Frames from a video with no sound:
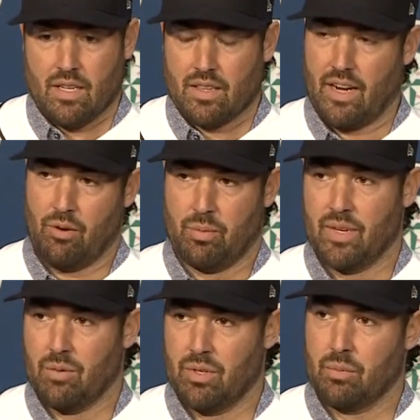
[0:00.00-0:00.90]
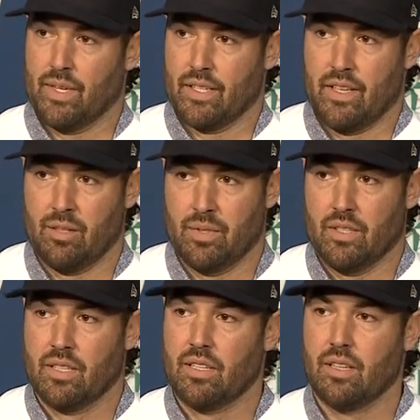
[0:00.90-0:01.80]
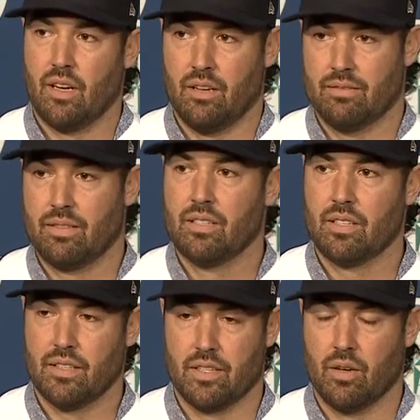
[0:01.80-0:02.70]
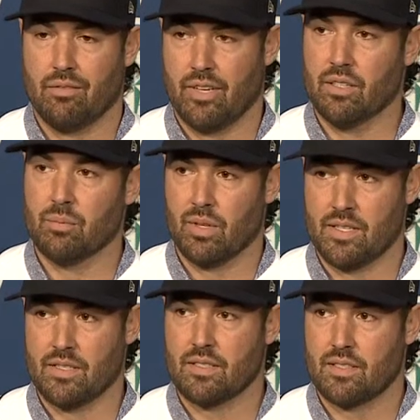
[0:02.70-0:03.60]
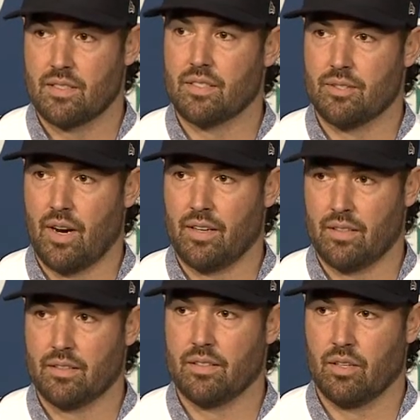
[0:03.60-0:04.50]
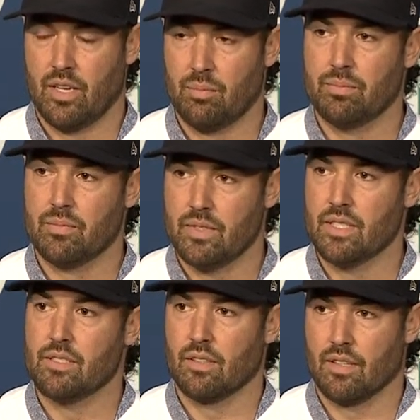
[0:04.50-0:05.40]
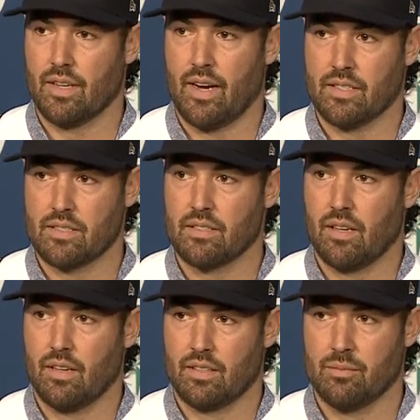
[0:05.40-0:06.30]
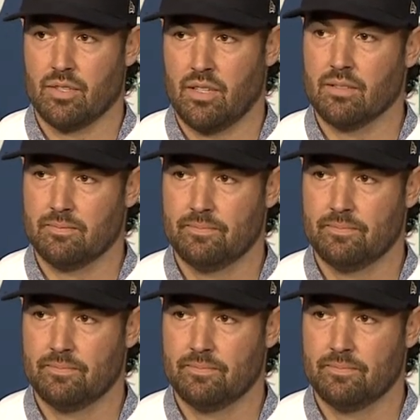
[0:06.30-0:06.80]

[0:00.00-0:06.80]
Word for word: that I would be able to bring an element of you know a veteran presence to try to you know help these younger guys uh, come along.